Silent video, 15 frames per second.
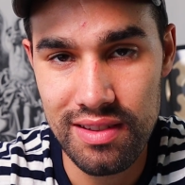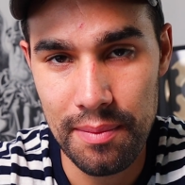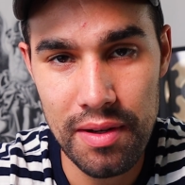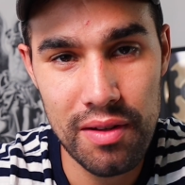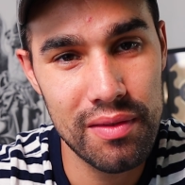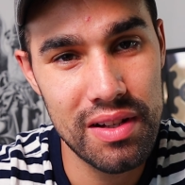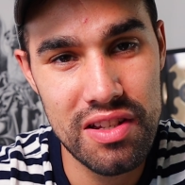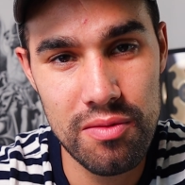So I'm
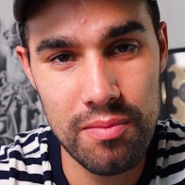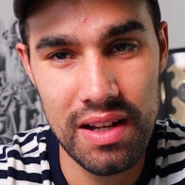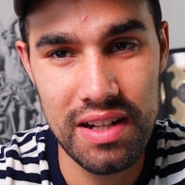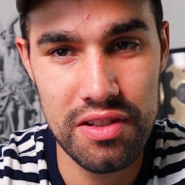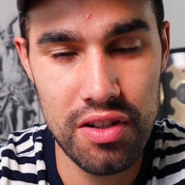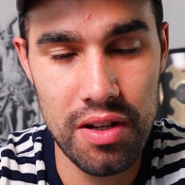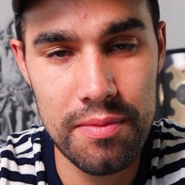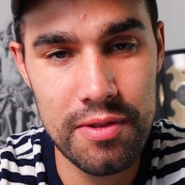gonna read you my
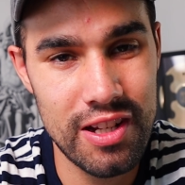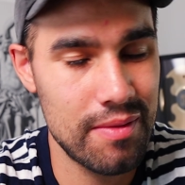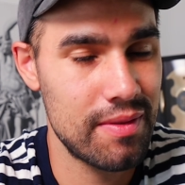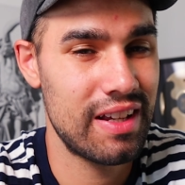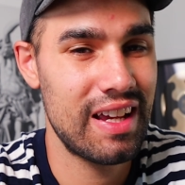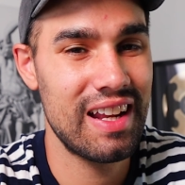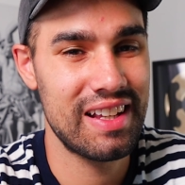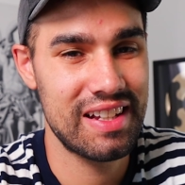description. I'm
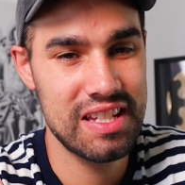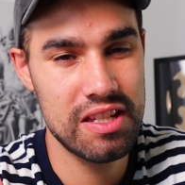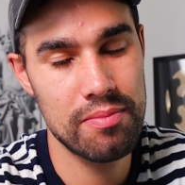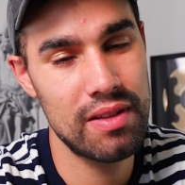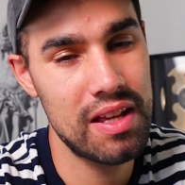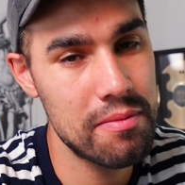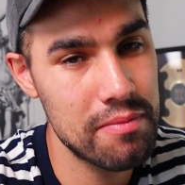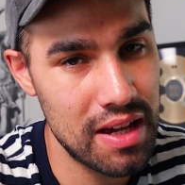gonna kind of
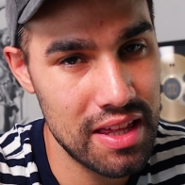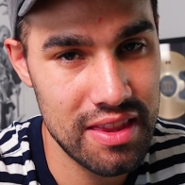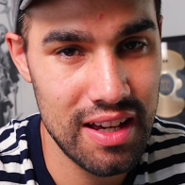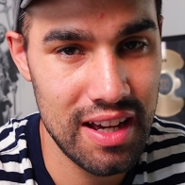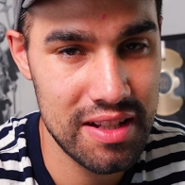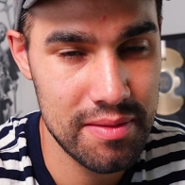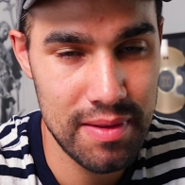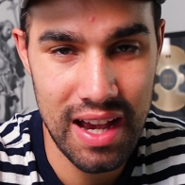explain my thoughts